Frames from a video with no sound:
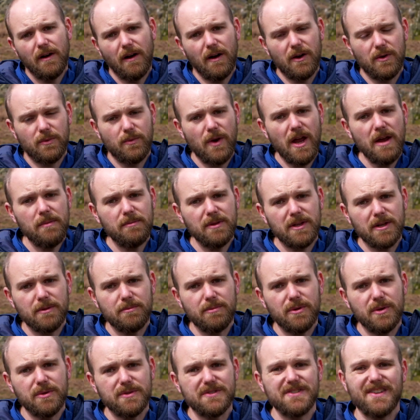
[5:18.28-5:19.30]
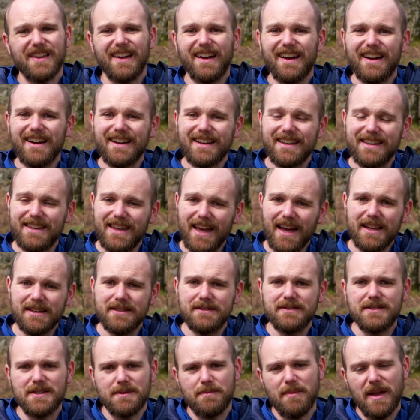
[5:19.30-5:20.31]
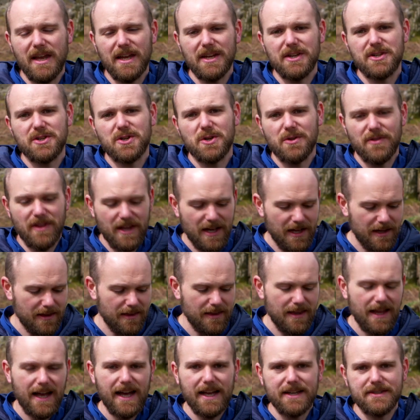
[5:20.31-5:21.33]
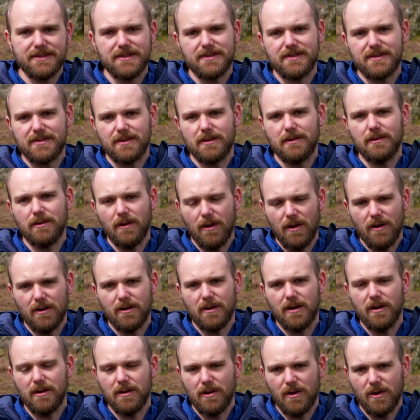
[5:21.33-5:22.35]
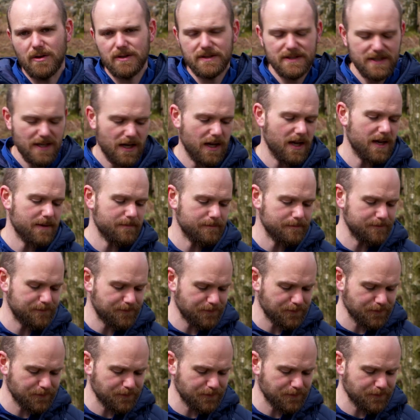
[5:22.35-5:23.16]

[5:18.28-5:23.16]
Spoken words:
on rambling boots, again to make sure that it lasts a long time.